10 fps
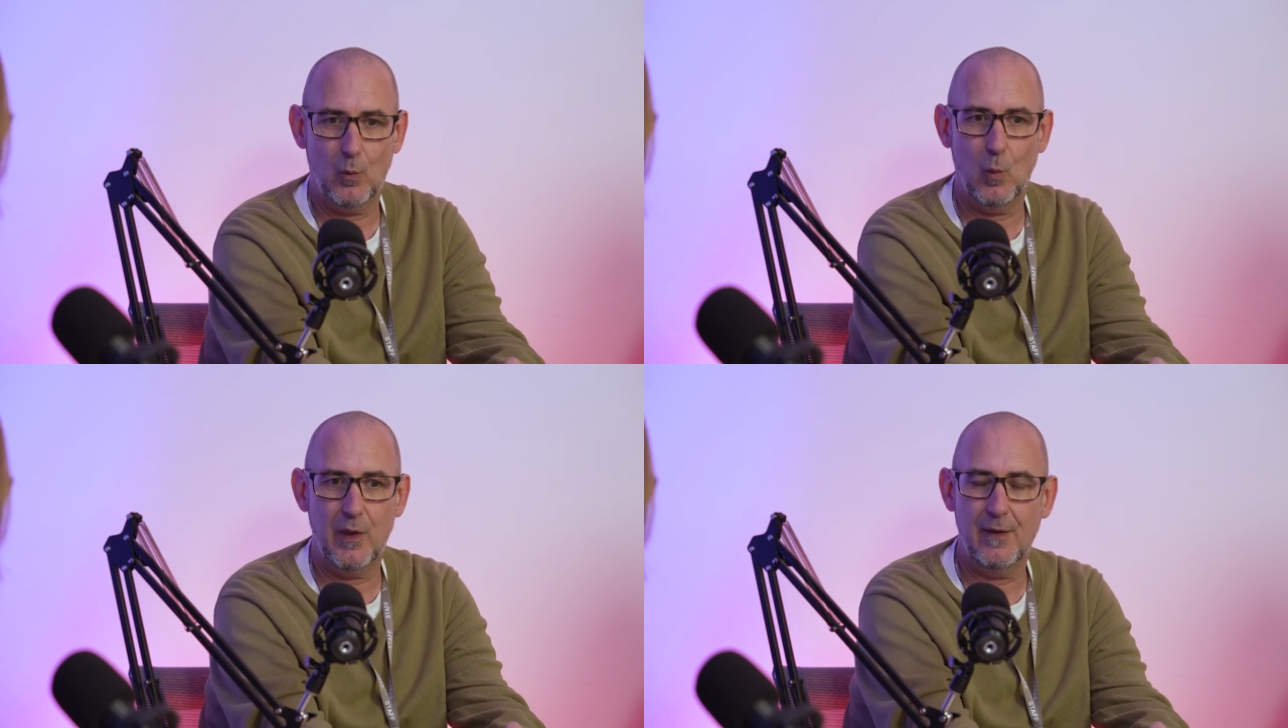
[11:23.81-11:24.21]

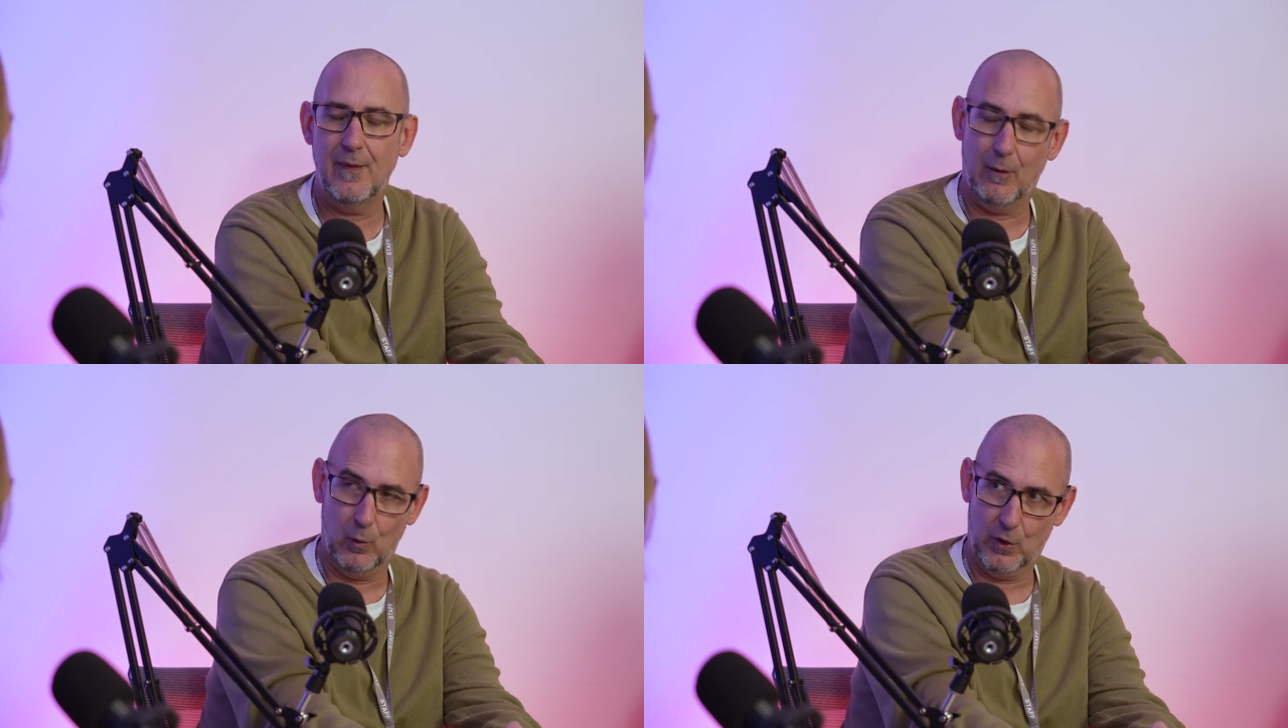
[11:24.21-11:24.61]
within
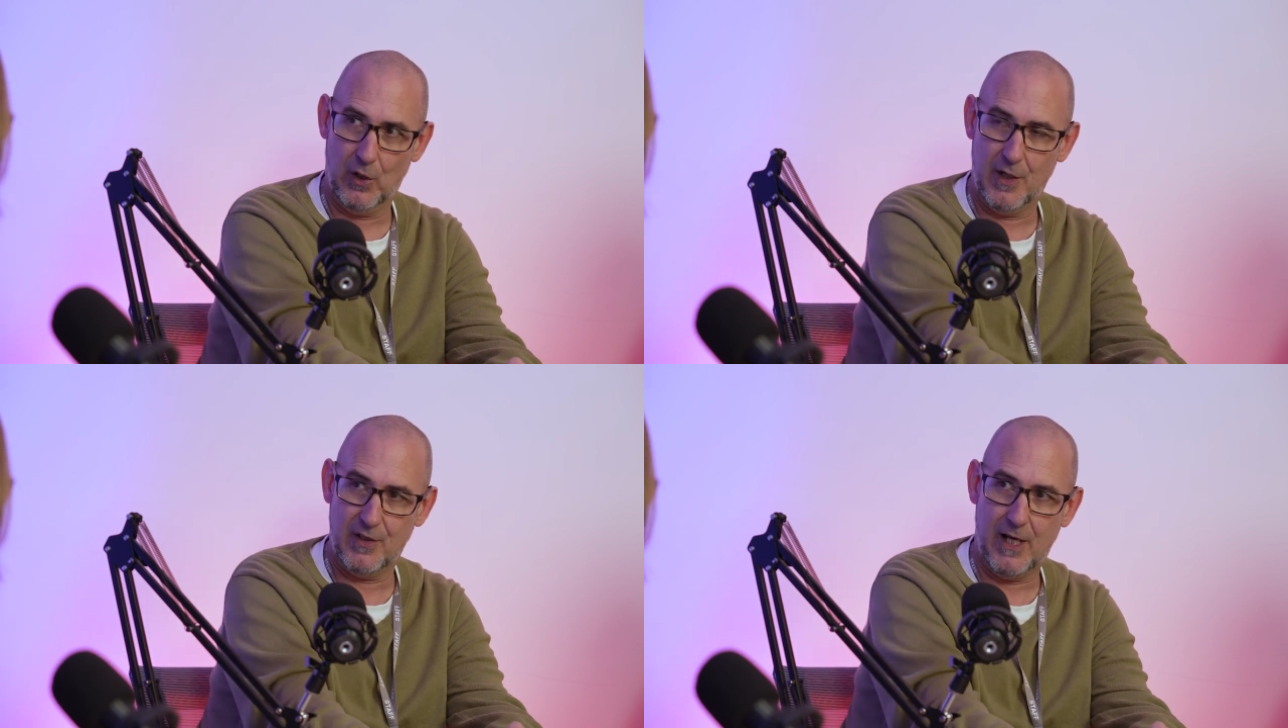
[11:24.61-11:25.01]
their
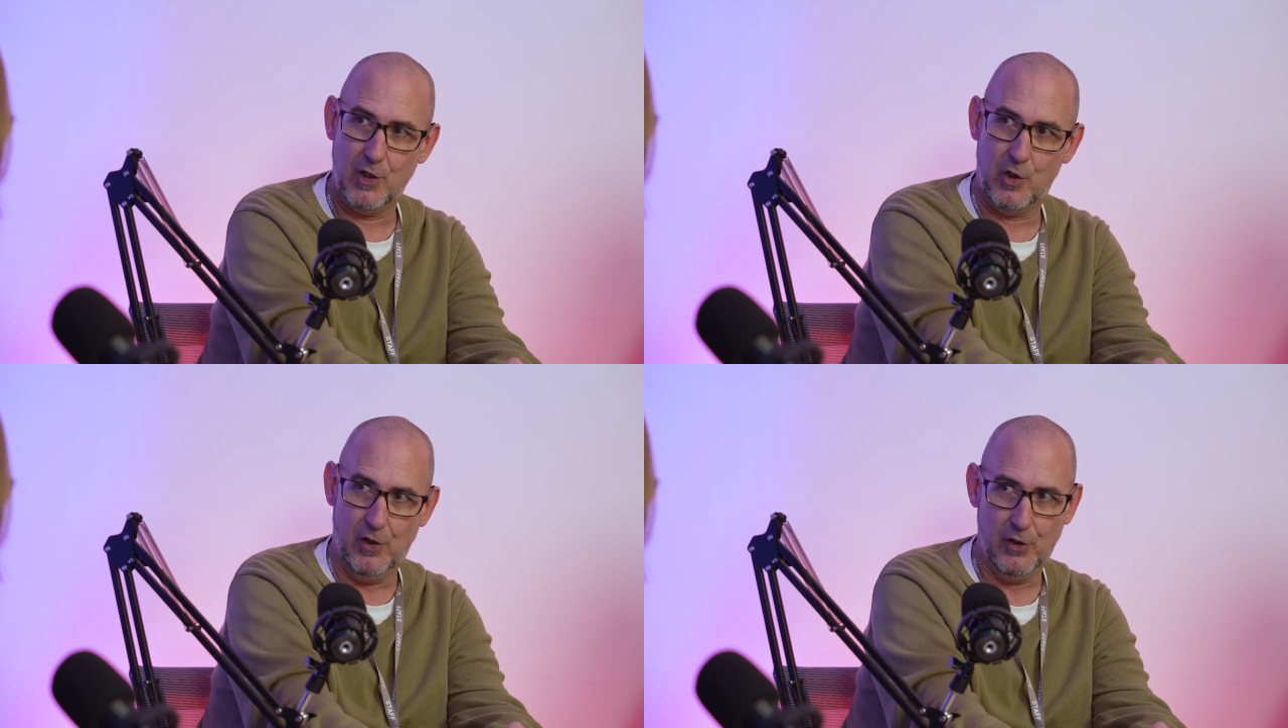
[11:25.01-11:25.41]

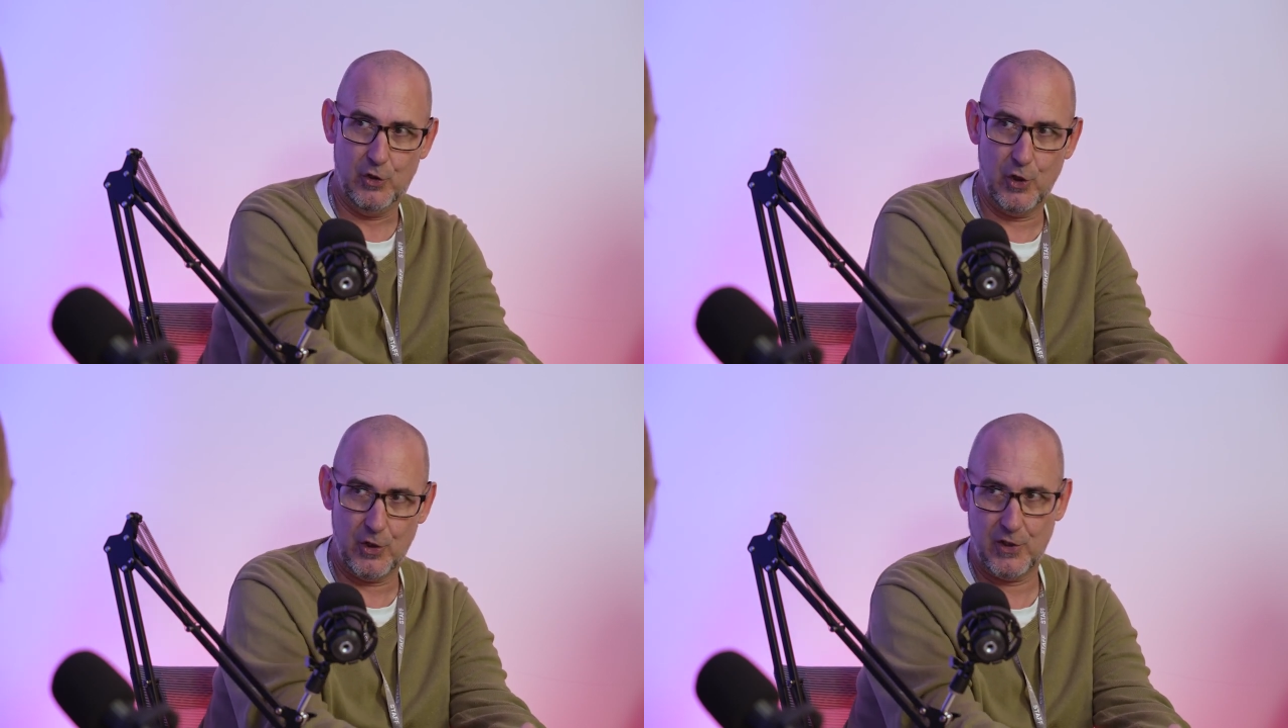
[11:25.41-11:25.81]
organization are
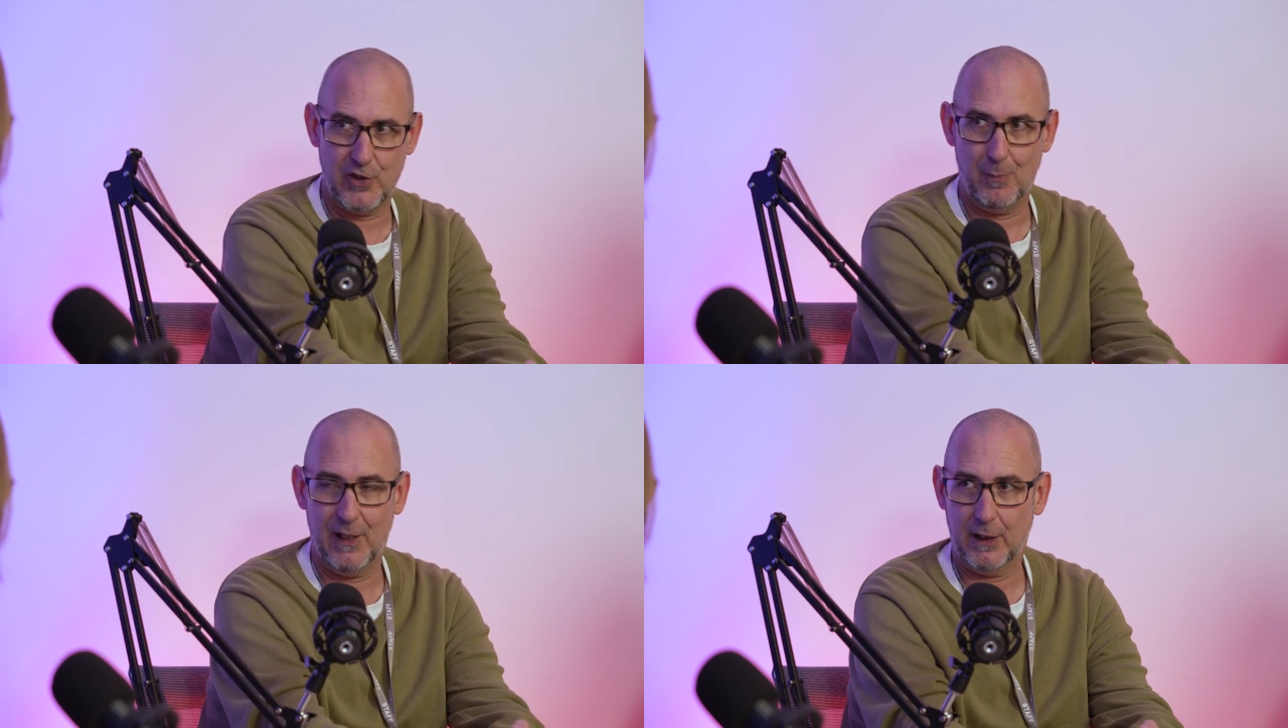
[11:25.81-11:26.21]
just as
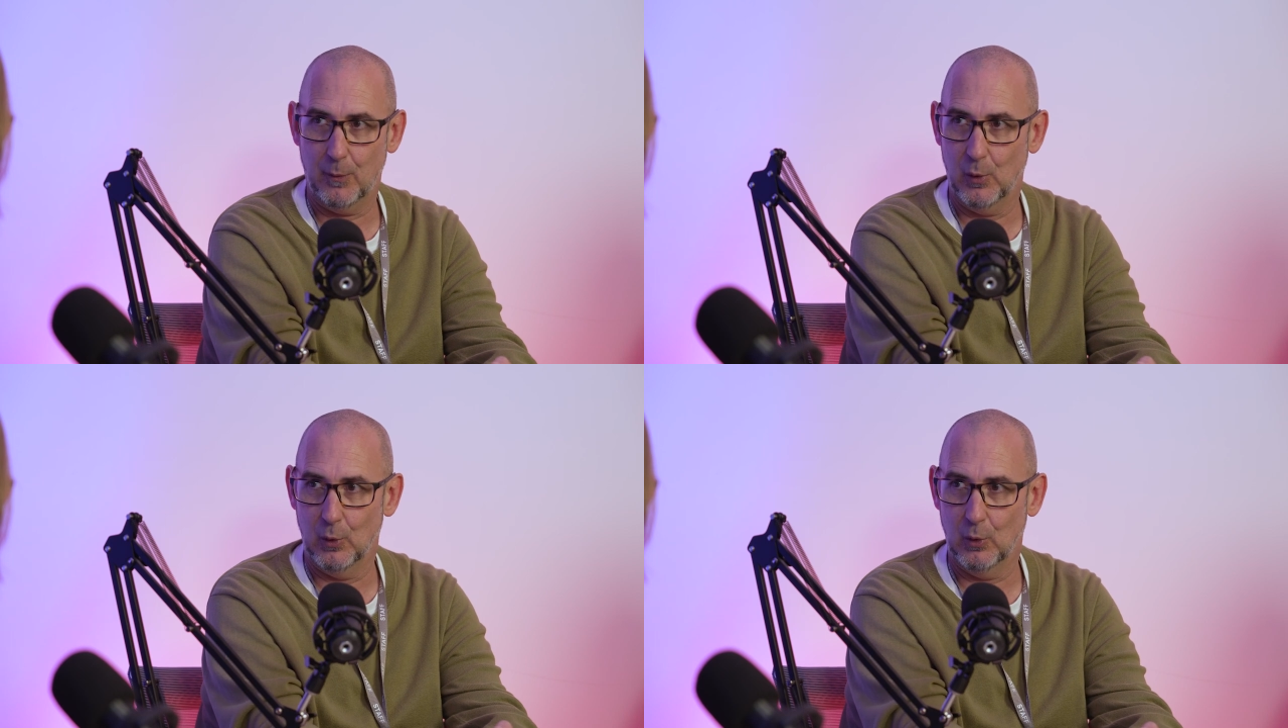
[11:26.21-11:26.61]

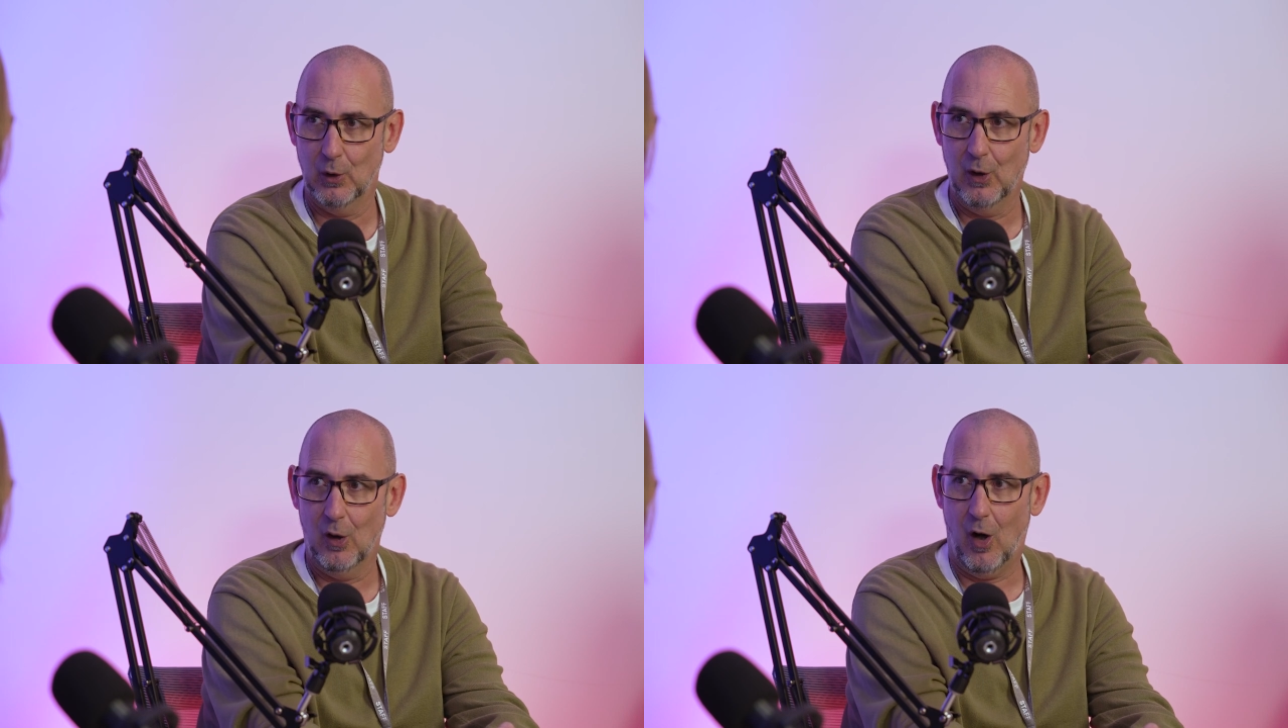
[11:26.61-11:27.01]
applicable